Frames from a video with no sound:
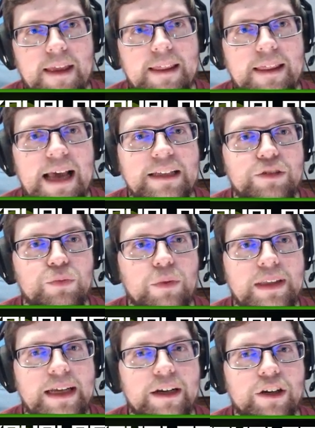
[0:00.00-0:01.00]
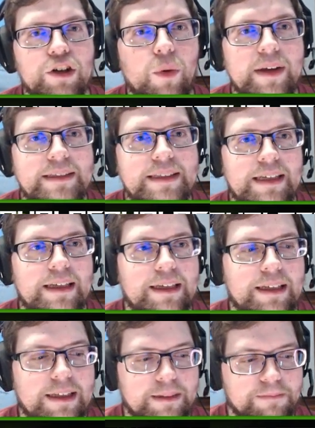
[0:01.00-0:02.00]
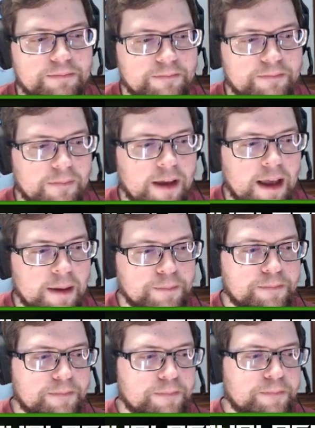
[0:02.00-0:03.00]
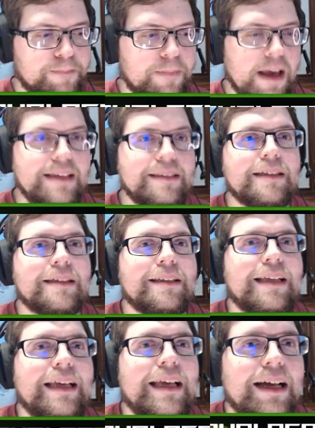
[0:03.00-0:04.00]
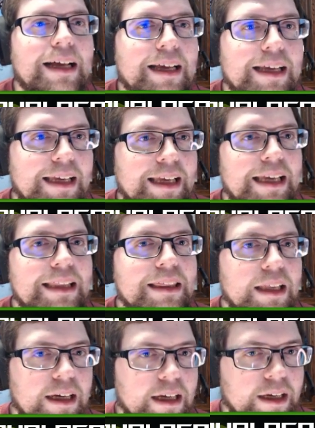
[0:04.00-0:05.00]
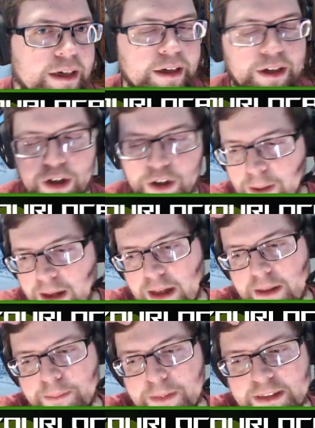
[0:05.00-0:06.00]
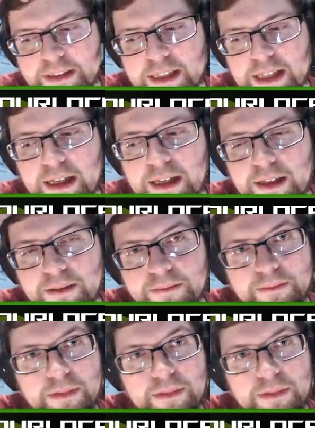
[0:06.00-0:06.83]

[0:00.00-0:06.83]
that's when they're going to basically eat the herba mystica